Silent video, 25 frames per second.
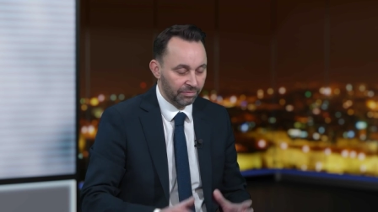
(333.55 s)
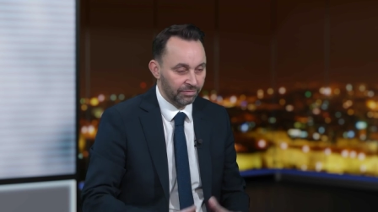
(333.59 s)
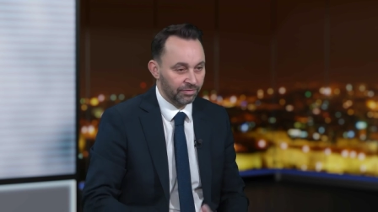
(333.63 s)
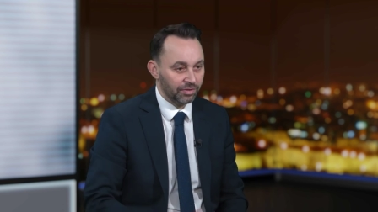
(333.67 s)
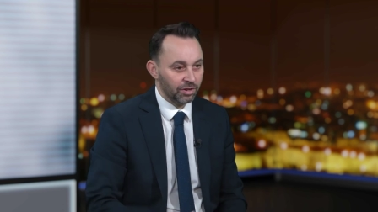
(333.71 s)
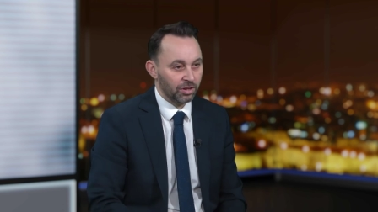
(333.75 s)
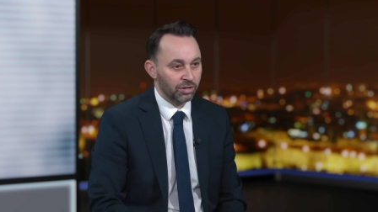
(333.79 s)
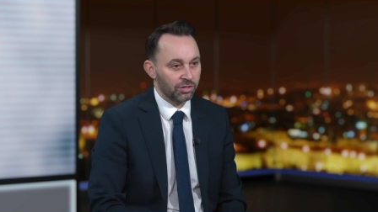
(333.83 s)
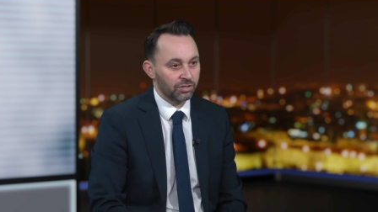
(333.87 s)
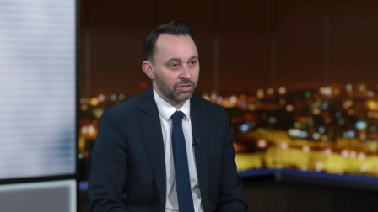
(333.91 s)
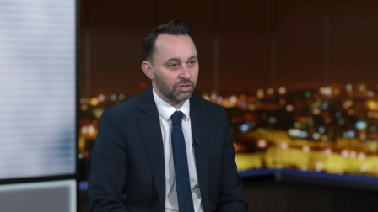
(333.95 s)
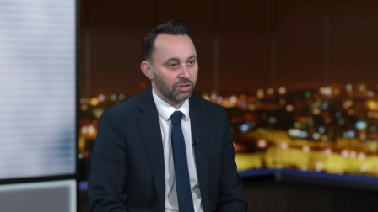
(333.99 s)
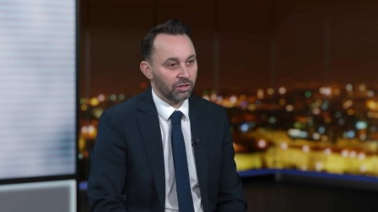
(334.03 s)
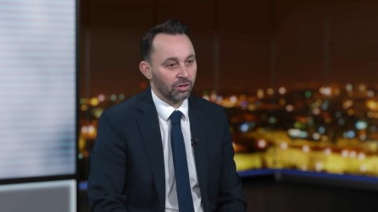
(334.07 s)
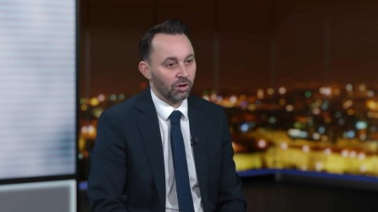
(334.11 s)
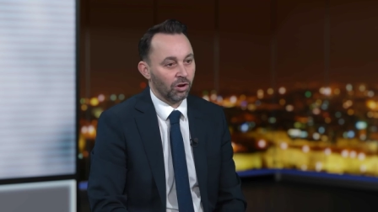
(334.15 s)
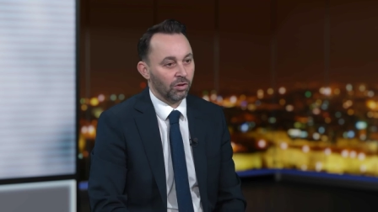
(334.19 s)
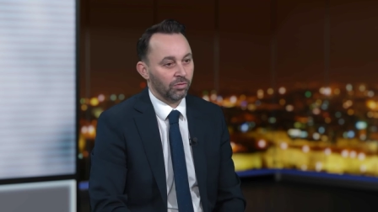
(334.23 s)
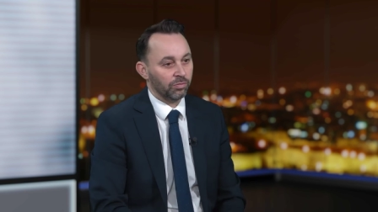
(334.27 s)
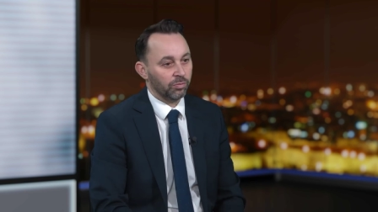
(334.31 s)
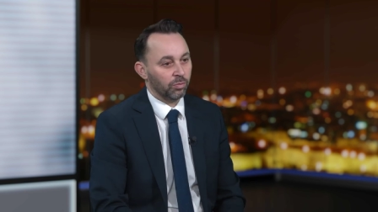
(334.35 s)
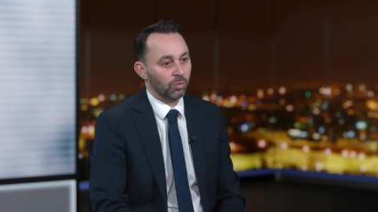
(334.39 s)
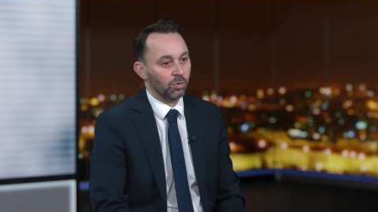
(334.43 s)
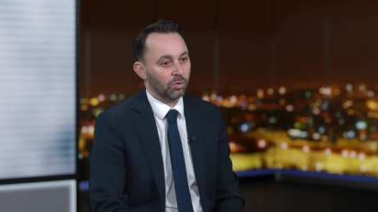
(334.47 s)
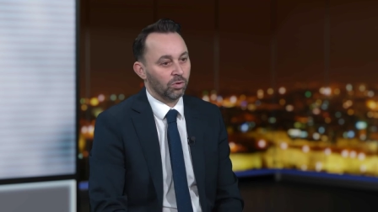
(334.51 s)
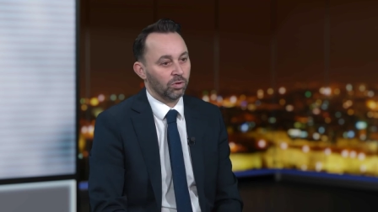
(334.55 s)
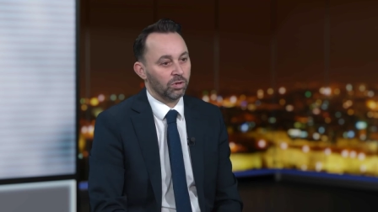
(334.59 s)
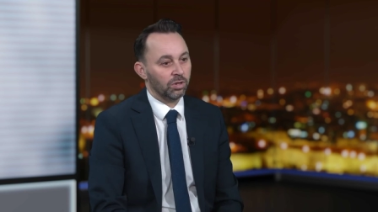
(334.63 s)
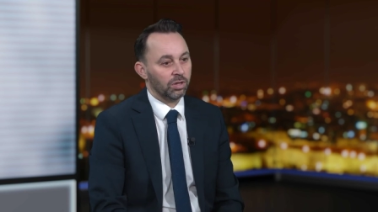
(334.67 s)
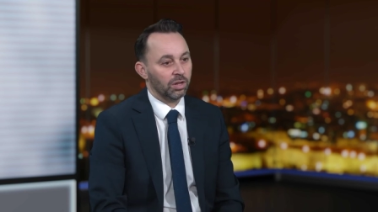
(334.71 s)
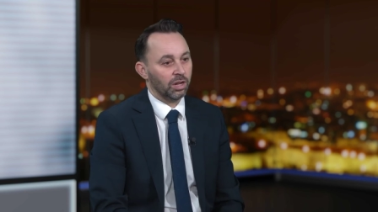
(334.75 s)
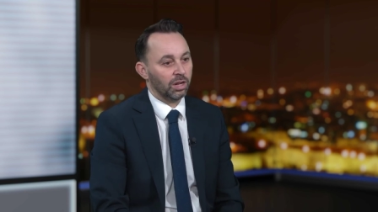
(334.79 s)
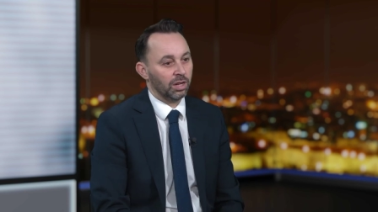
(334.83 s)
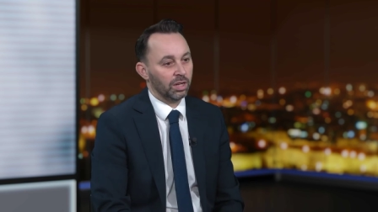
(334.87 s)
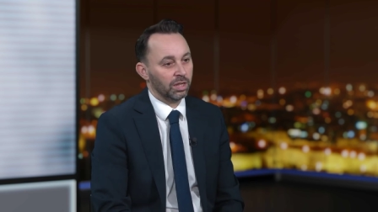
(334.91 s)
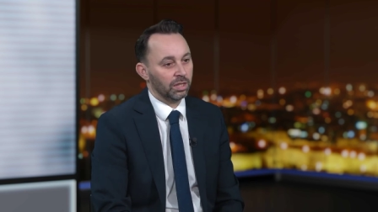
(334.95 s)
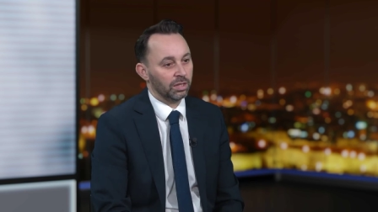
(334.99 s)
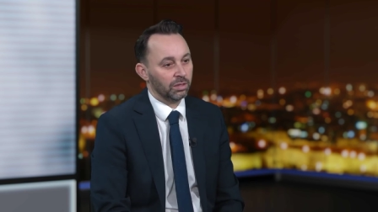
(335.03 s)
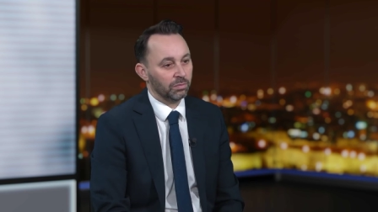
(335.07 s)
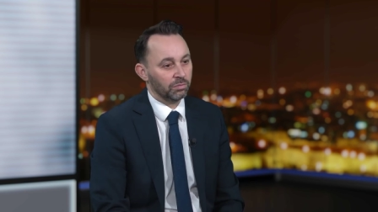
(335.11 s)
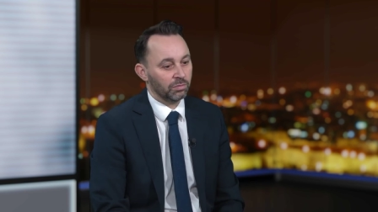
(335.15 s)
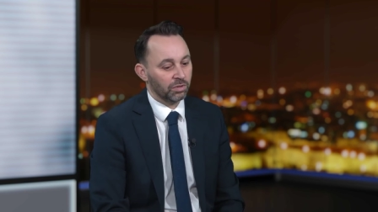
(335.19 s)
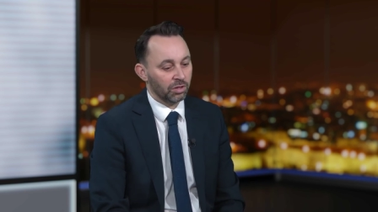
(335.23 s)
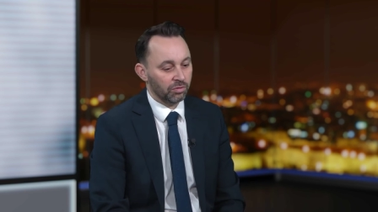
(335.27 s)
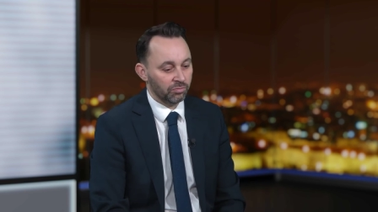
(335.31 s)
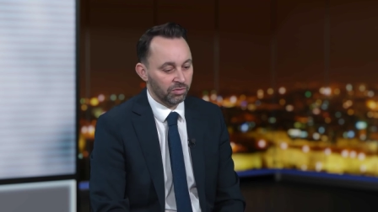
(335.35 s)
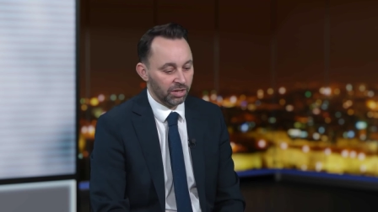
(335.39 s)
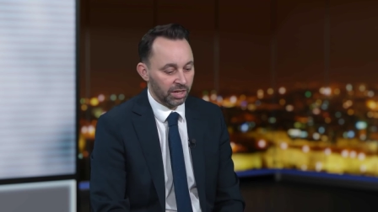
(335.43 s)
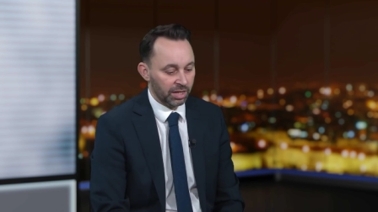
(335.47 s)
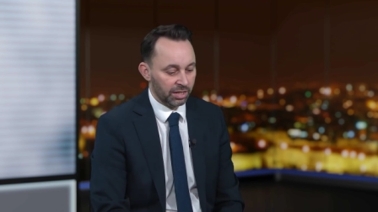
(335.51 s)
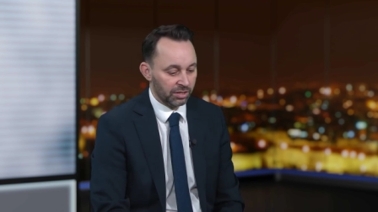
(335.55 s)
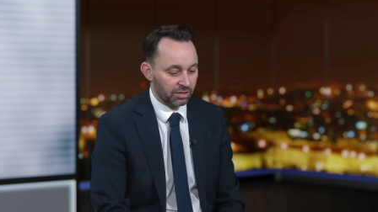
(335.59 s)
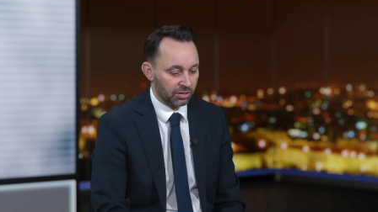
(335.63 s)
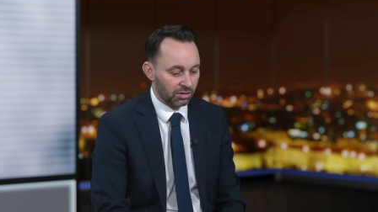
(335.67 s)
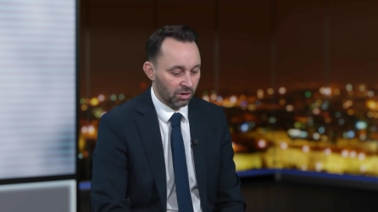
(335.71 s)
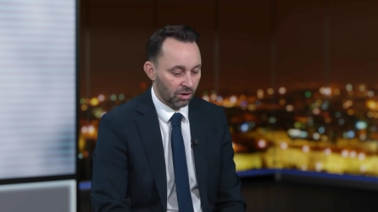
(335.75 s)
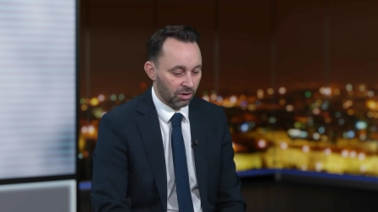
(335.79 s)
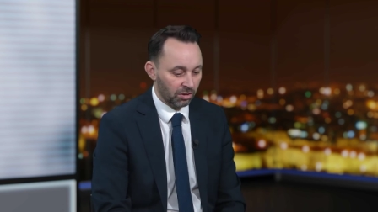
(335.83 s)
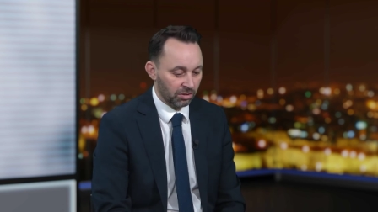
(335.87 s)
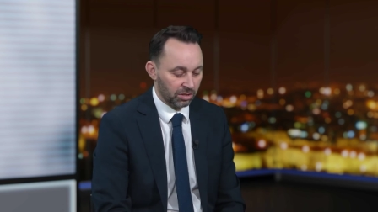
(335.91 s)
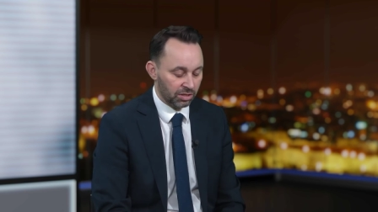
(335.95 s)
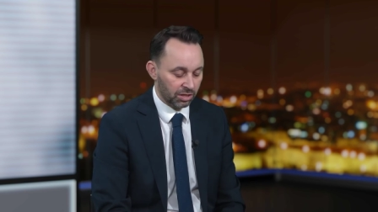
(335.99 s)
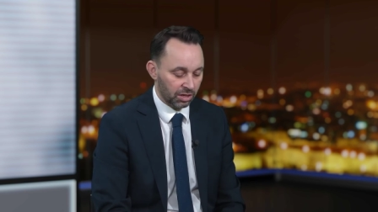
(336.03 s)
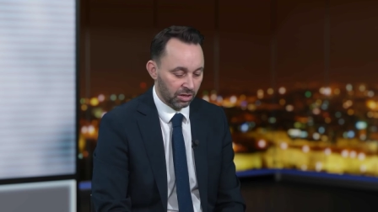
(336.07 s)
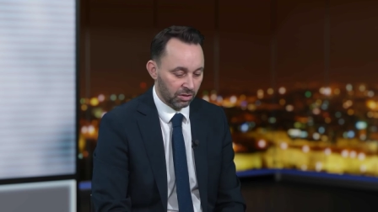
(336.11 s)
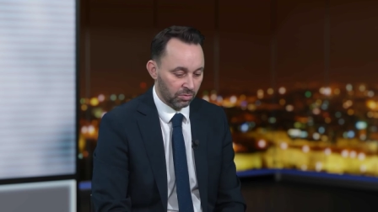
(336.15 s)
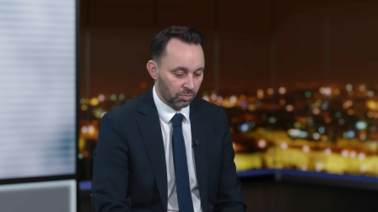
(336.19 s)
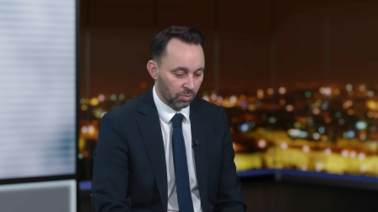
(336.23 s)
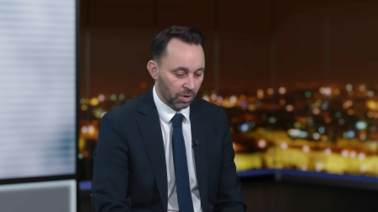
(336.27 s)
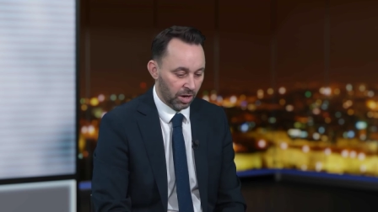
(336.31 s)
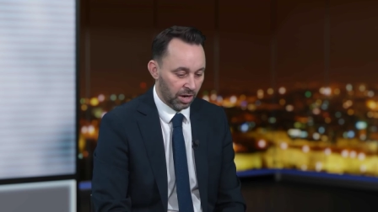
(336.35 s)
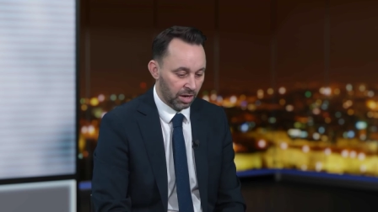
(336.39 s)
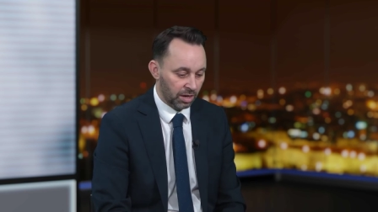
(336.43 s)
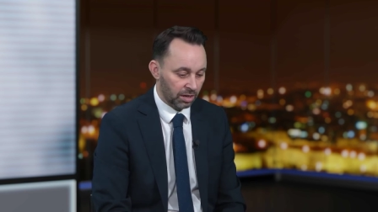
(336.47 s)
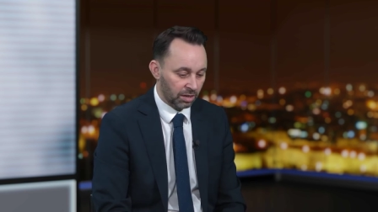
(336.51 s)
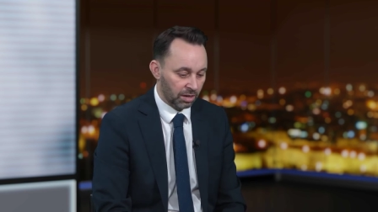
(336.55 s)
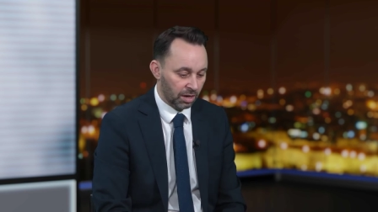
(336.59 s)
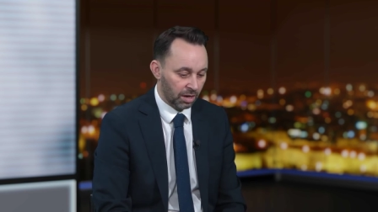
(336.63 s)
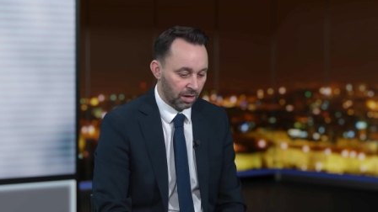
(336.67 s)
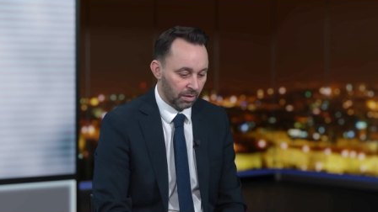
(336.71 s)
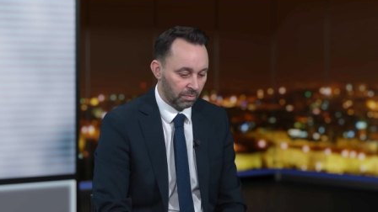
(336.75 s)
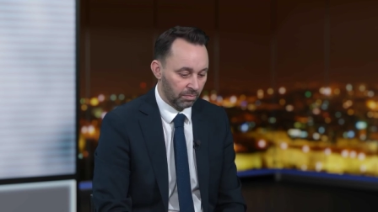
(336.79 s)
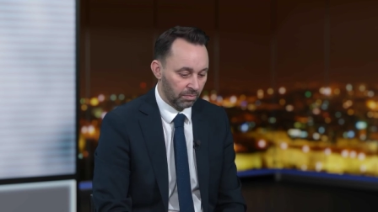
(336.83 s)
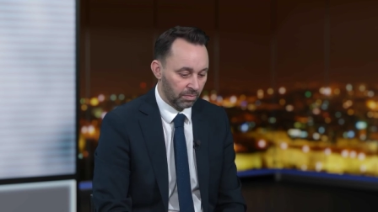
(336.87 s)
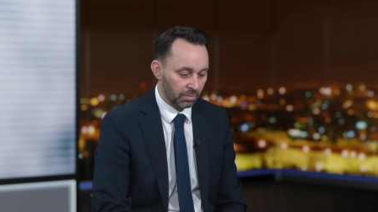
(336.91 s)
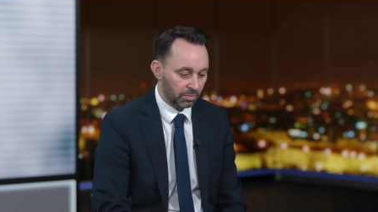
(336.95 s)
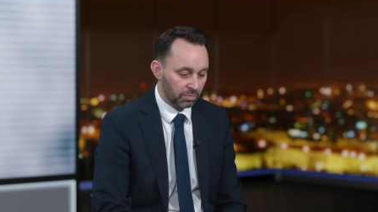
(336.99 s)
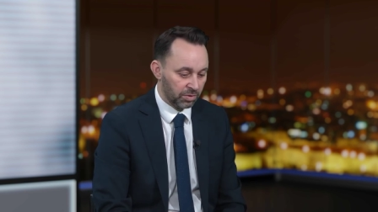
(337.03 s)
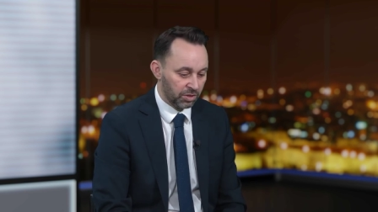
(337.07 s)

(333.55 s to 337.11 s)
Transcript: first Gulf War um, that really started when um,